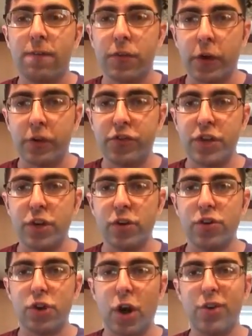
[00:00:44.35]
first year
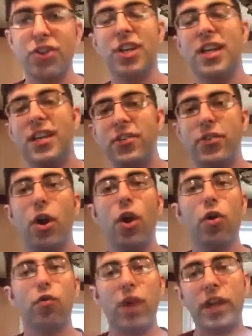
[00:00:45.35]
in charge in his
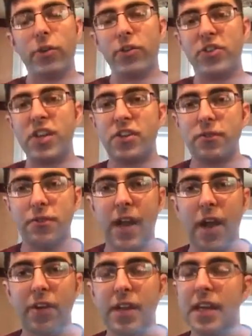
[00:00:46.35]
regular season
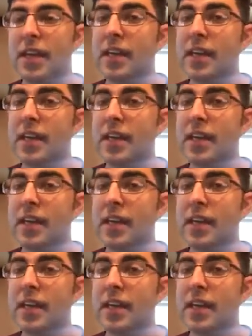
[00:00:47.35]
finale.